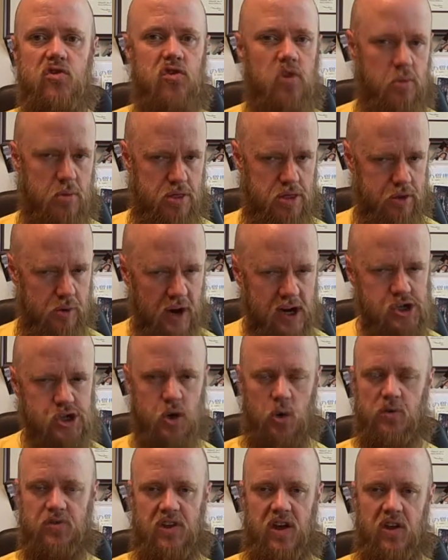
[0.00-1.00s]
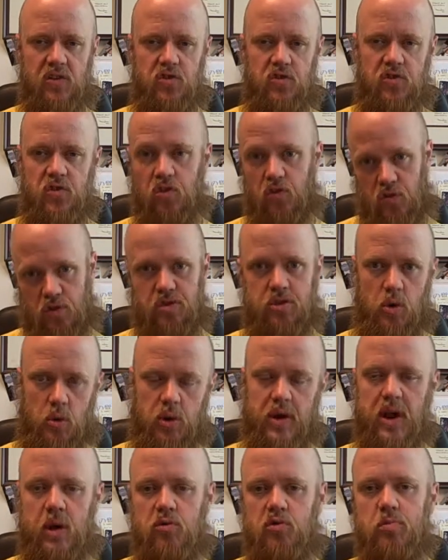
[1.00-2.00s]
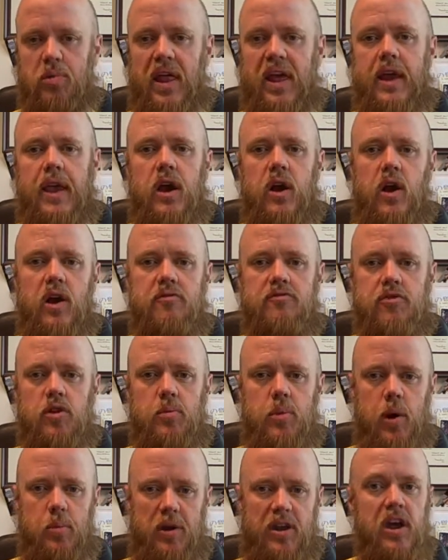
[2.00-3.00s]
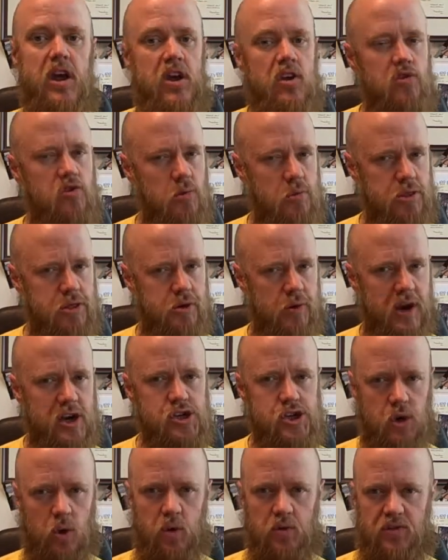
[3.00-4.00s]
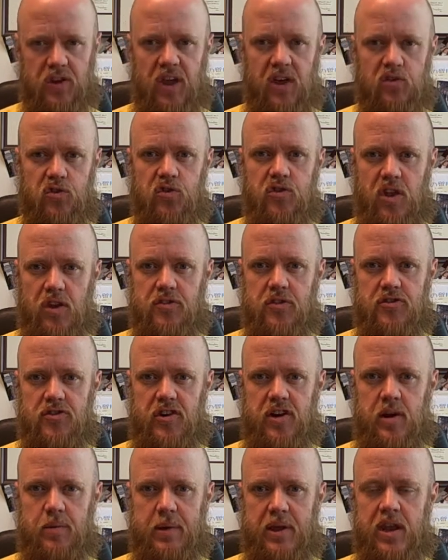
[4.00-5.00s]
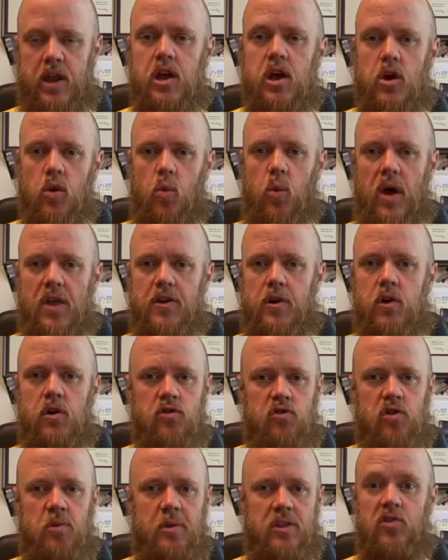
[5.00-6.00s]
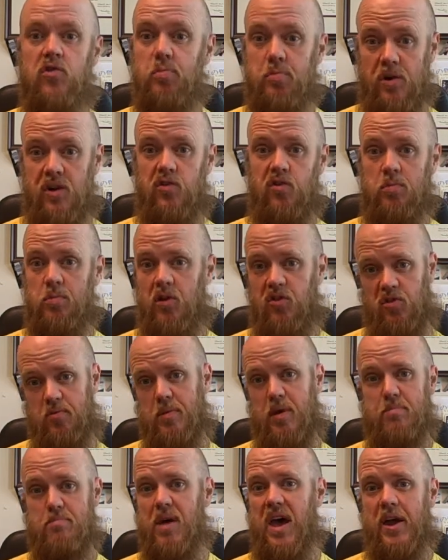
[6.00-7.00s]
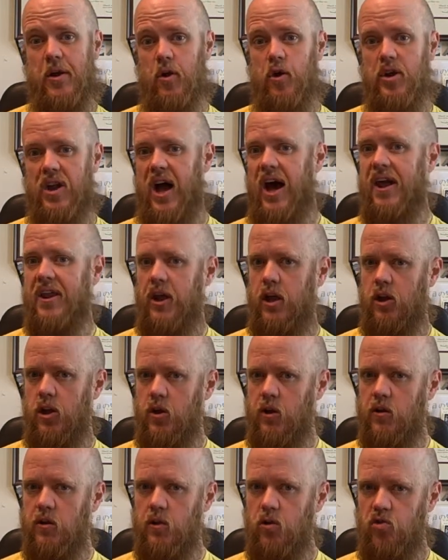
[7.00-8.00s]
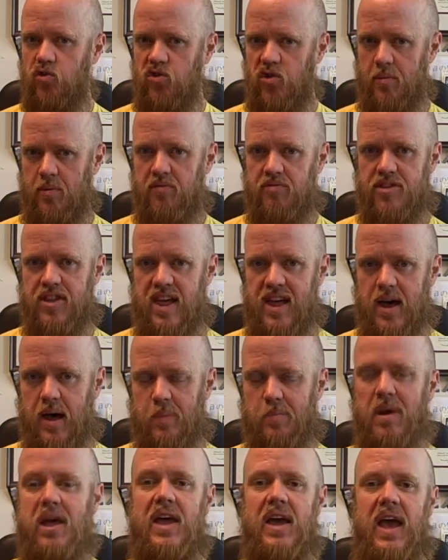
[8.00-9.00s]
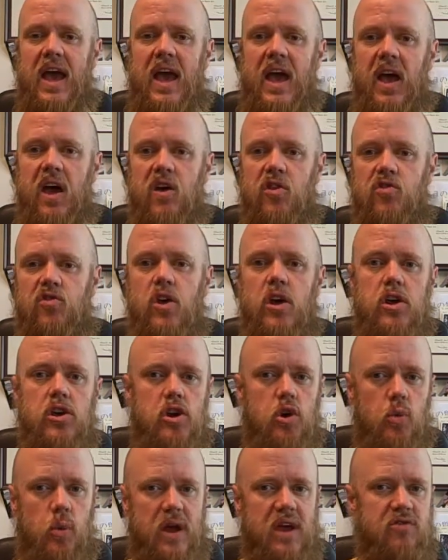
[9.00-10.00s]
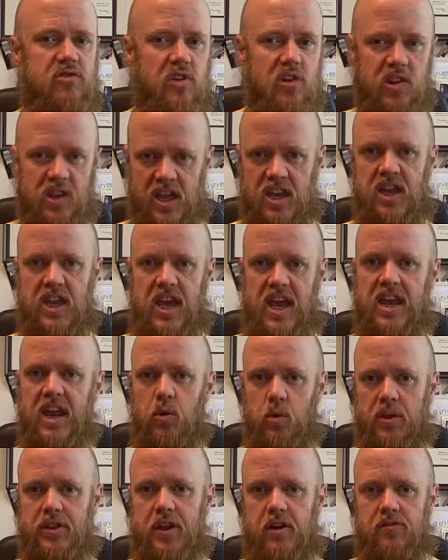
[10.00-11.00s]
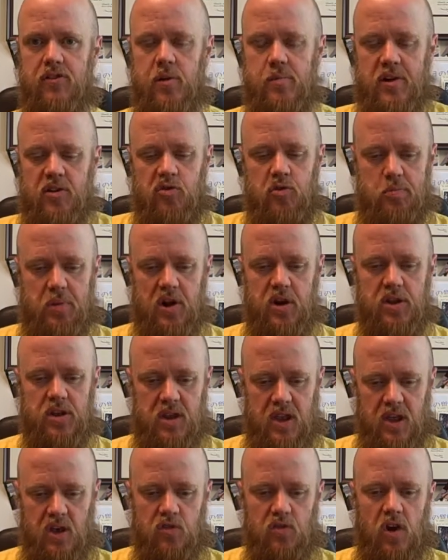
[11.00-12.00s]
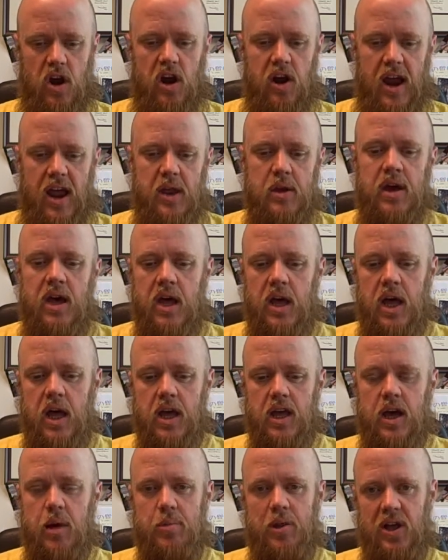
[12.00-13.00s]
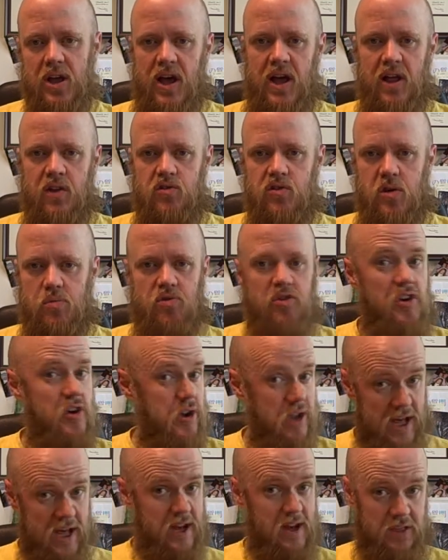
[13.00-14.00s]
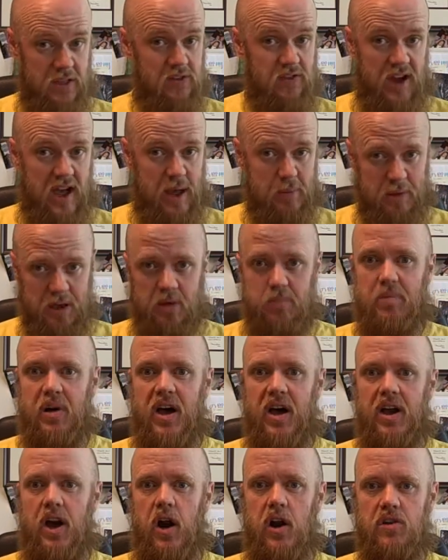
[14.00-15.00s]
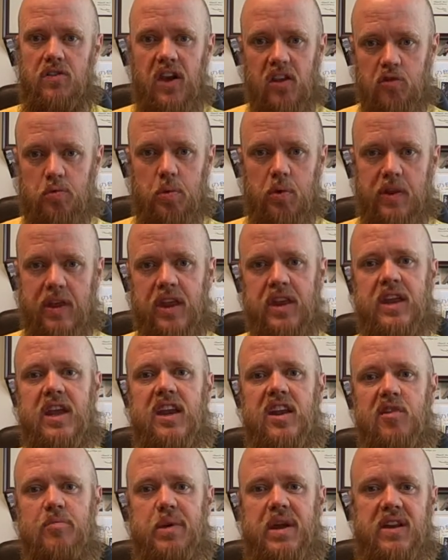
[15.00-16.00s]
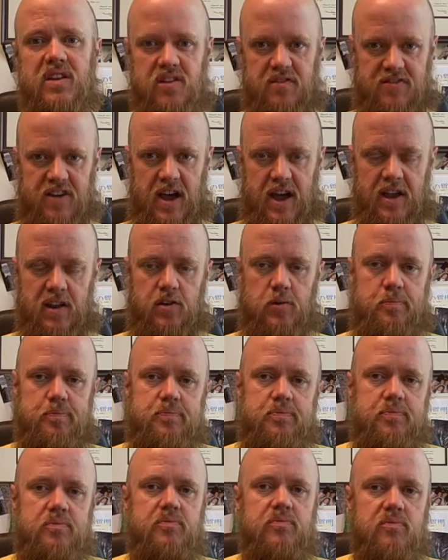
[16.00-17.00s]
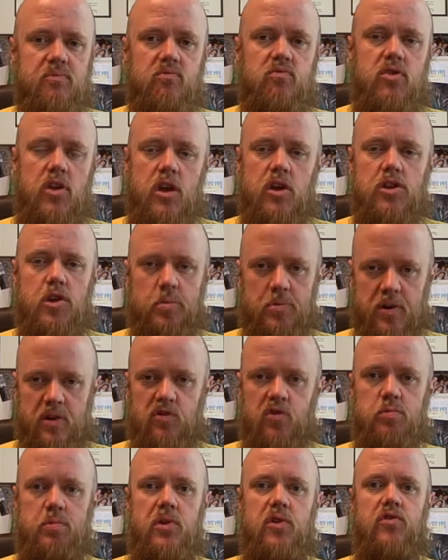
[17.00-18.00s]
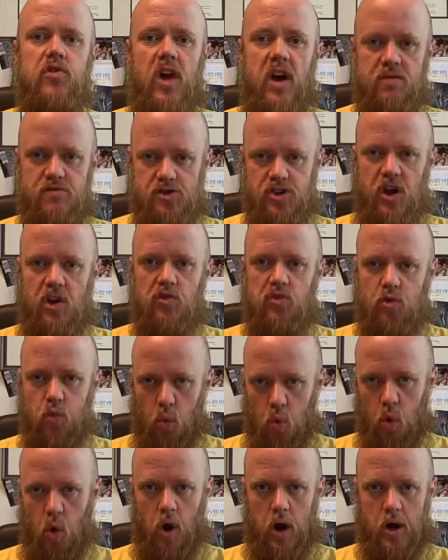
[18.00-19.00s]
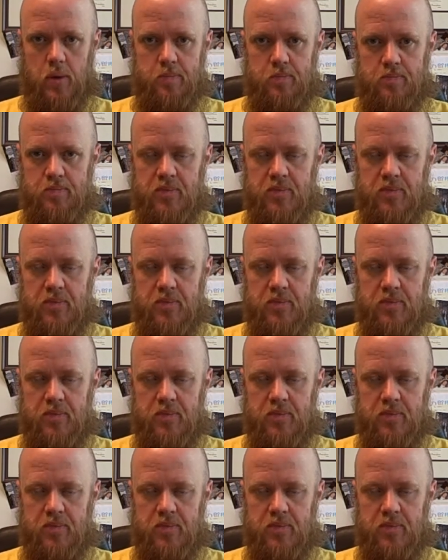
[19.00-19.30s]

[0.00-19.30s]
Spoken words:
Some threshold tests is the word I was blanking on for a moment. Some threshold tests that determine whether some of these principles have been met or not. And you can use some of them as your way of delineating what the affirmative's burden is. All right, a couple of concepts that are not in the topic but are desperately in need of being defined. The principles of just war.